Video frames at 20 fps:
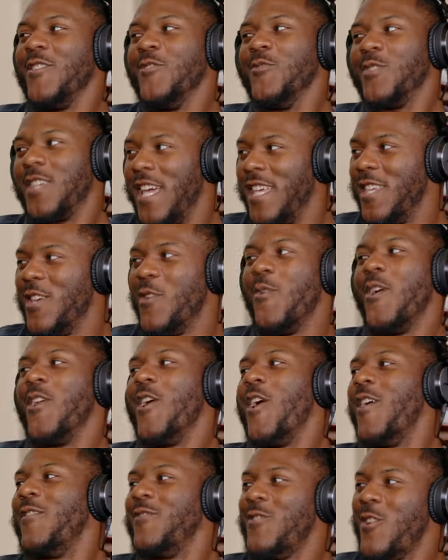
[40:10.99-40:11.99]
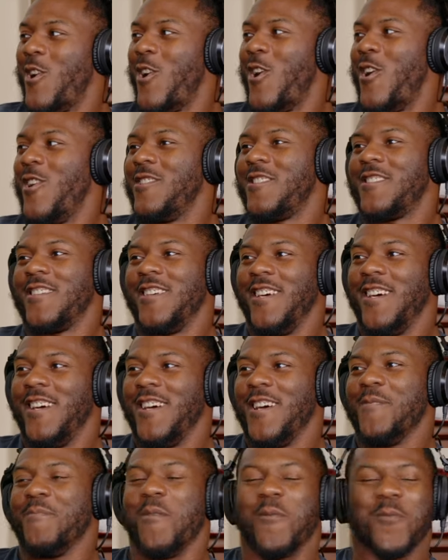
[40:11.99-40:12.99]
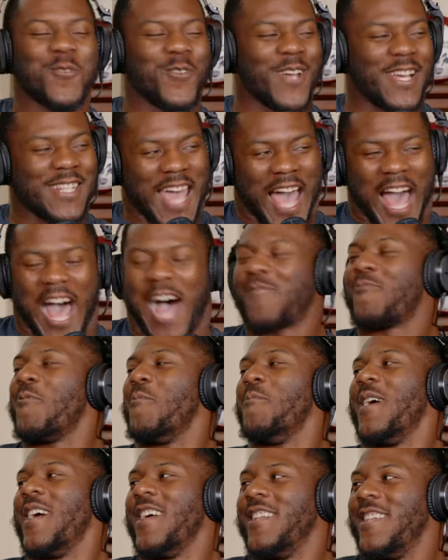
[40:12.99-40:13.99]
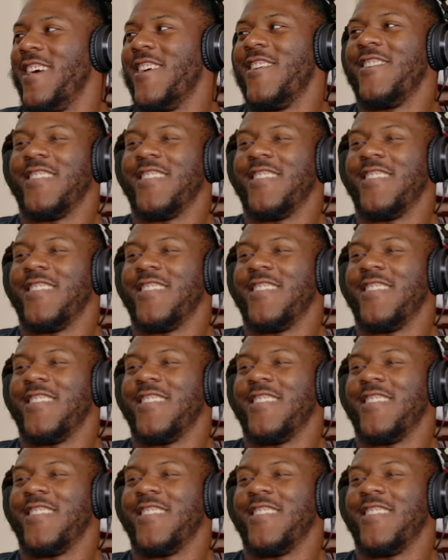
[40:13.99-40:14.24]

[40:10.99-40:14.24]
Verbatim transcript: was getting your one-off, Johns. When you got the Aquaman deal,